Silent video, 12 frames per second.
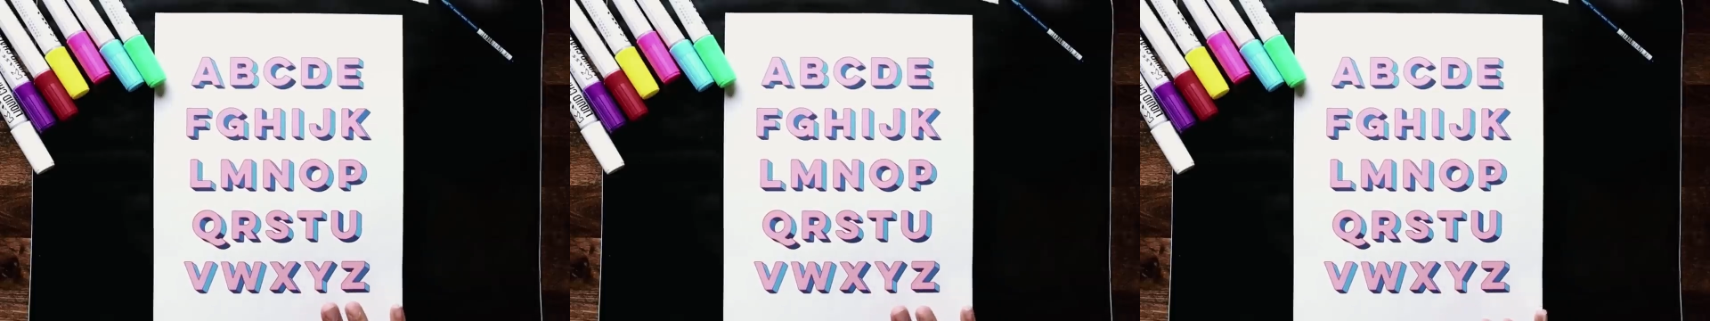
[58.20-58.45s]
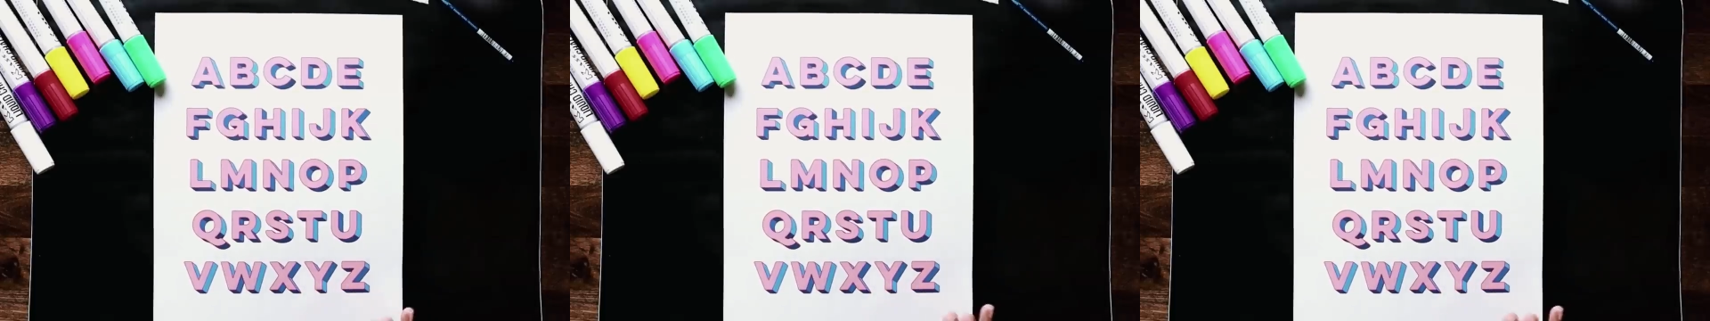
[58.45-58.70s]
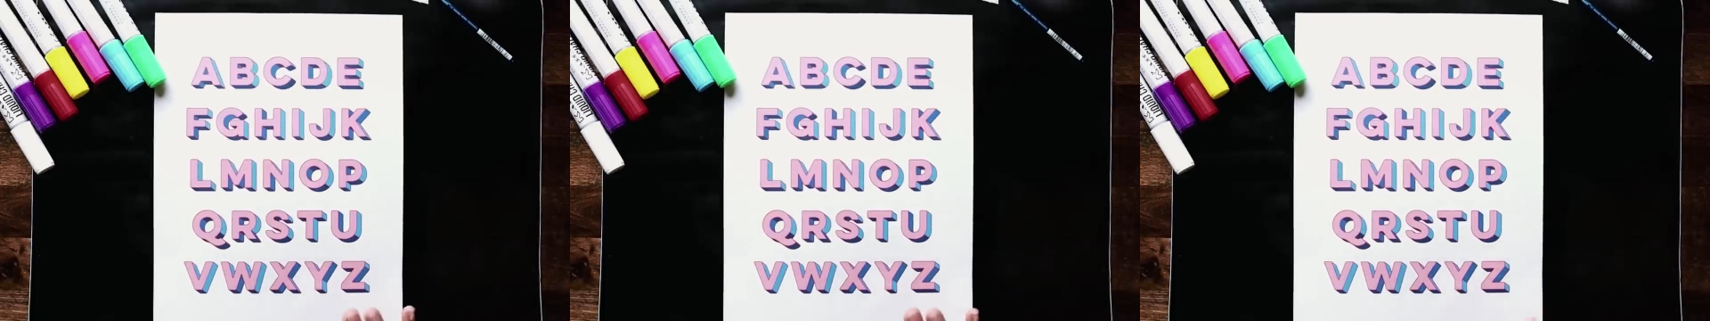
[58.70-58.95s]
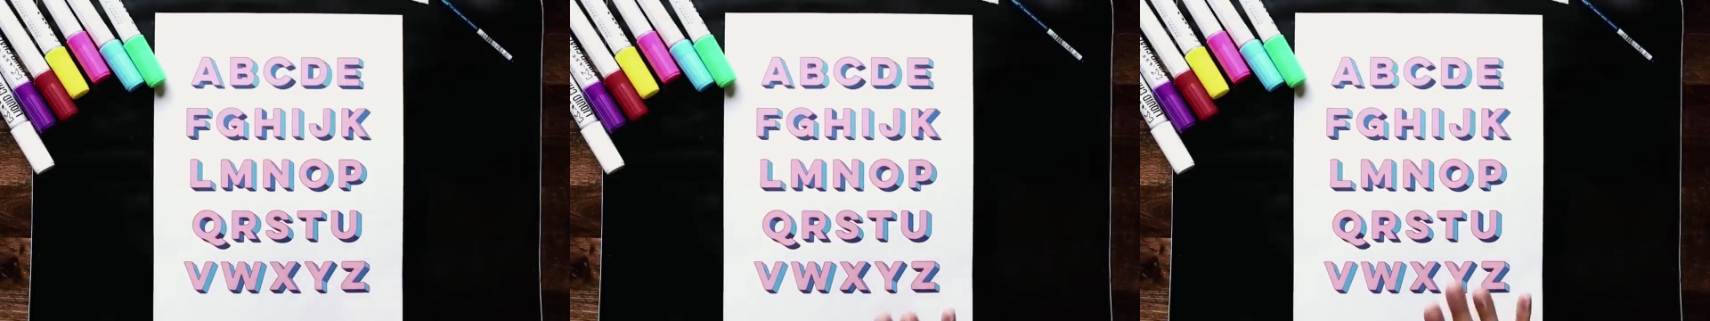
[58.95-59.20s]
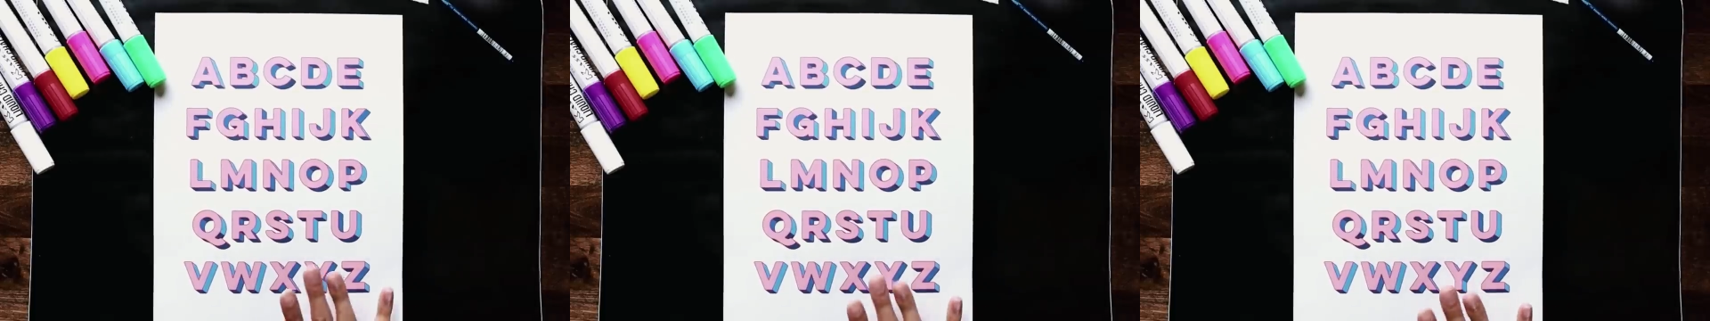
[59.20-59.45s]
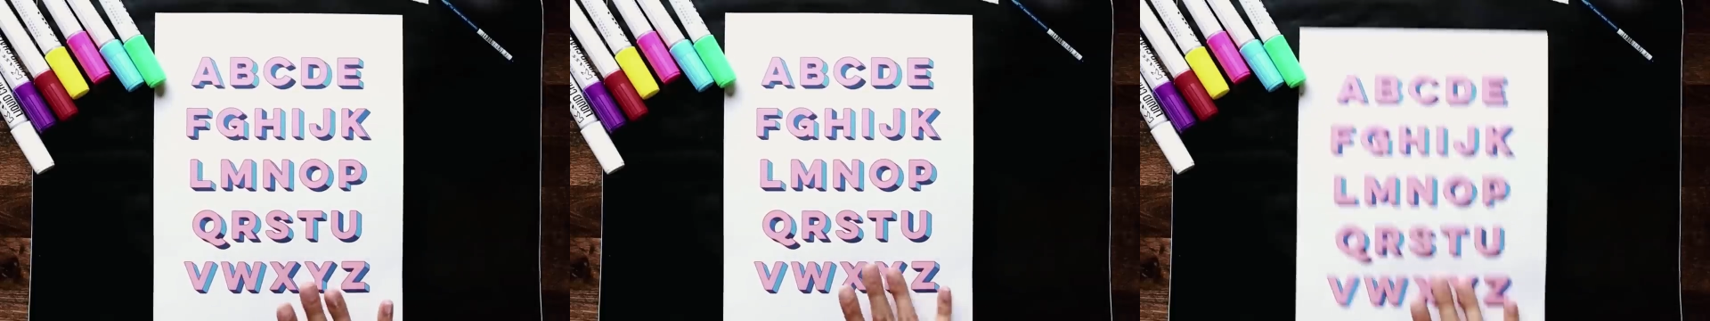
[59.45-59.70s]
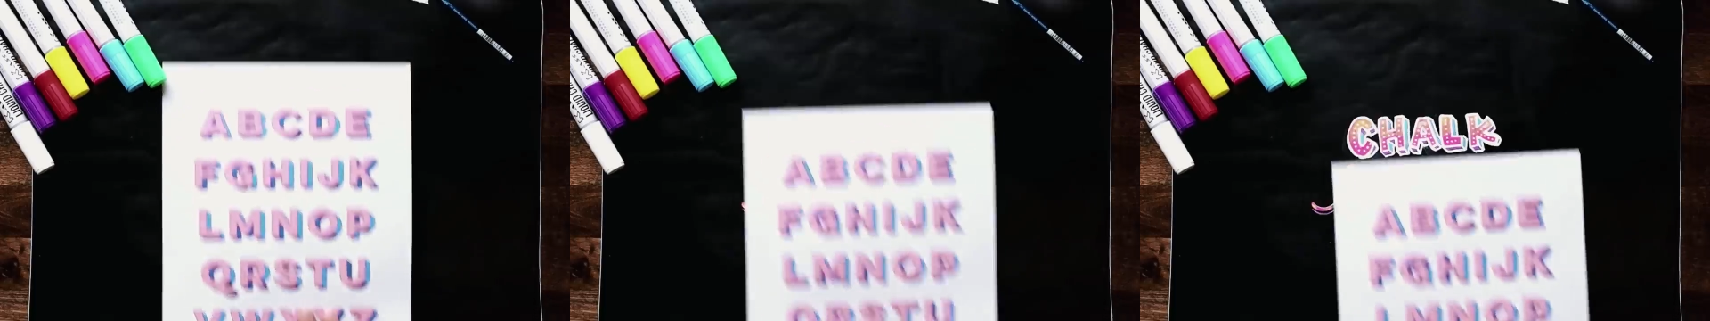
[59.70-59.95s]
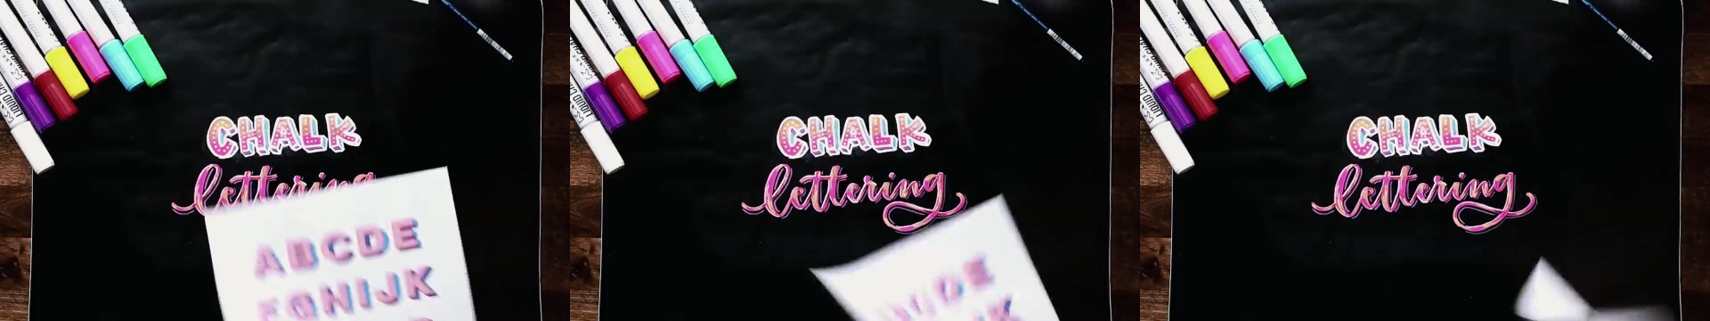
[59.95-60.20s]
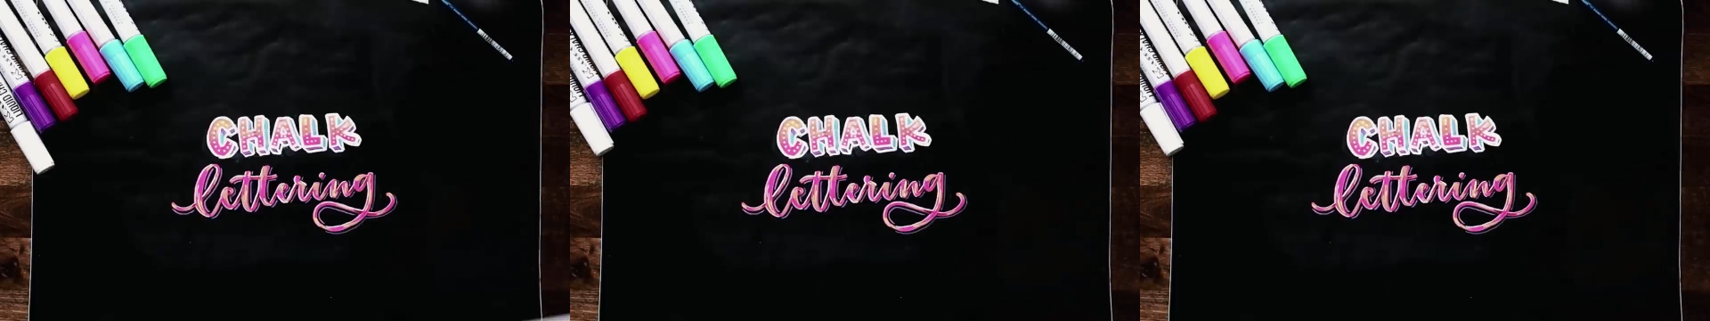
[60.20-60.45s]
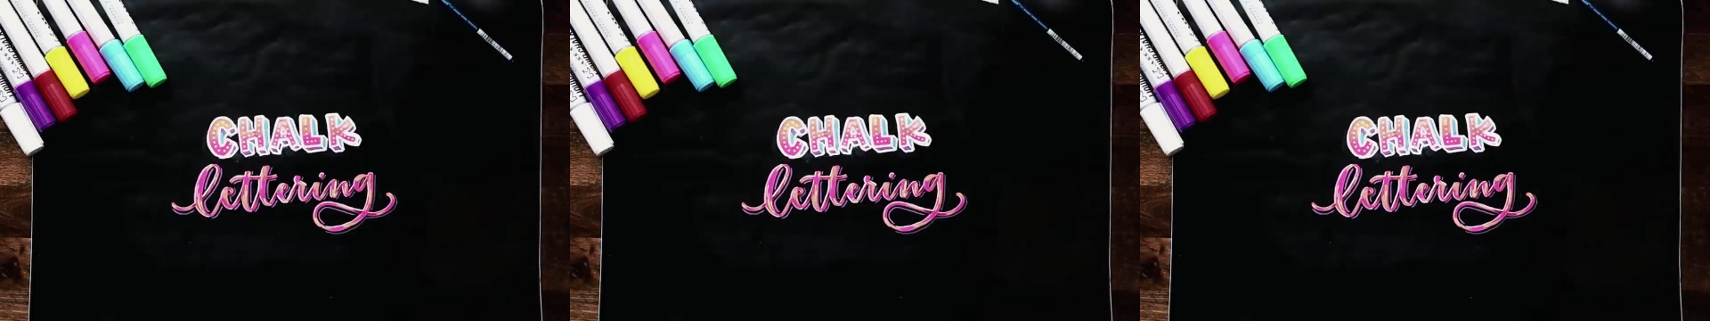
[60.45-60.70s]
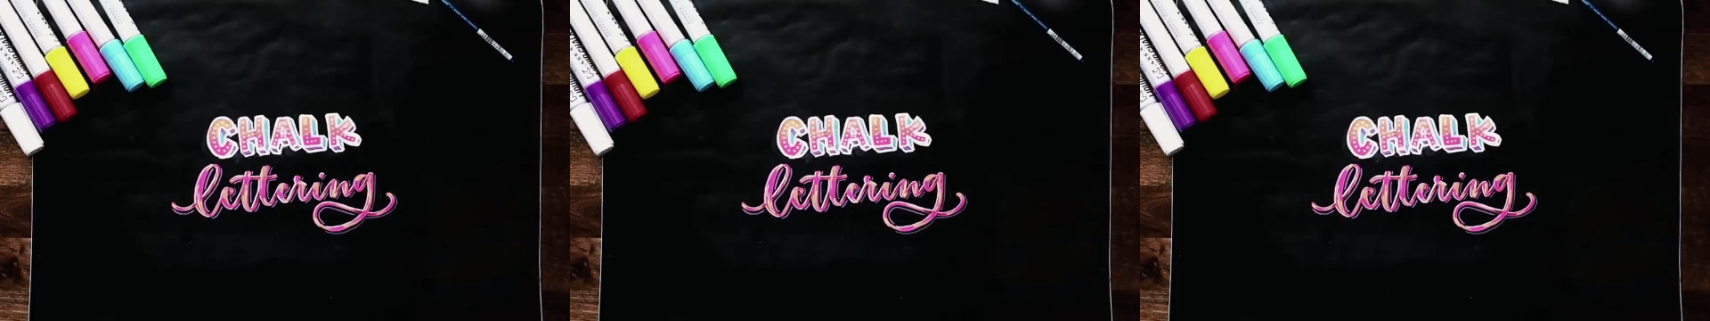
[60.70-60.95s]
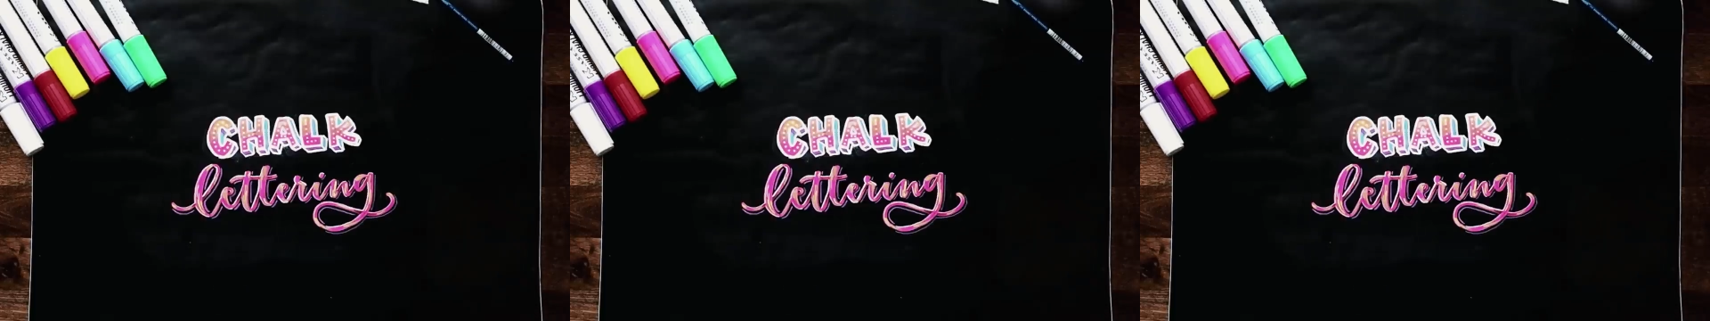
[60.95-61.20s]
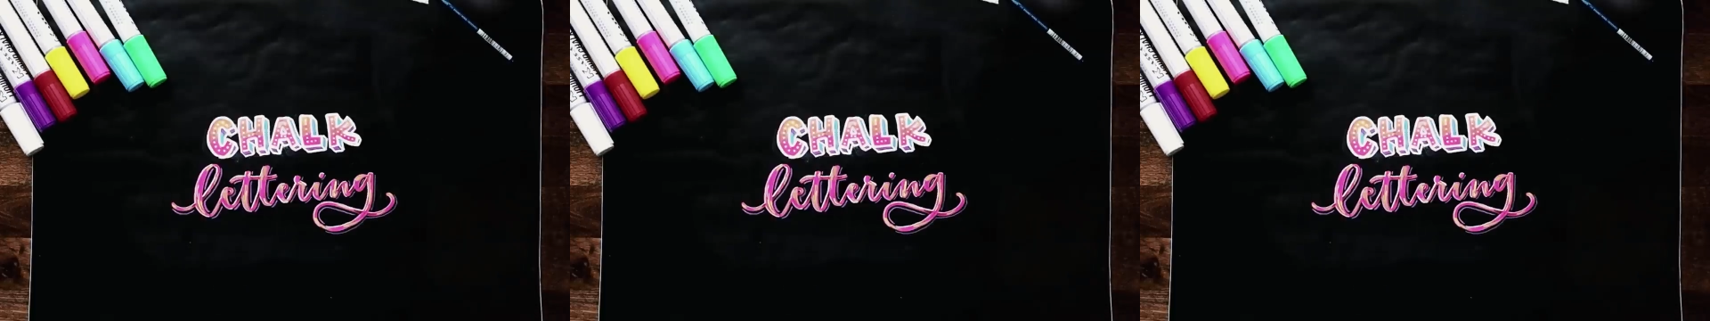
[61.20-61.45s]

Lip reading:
No face is visible, so there are no lips to read.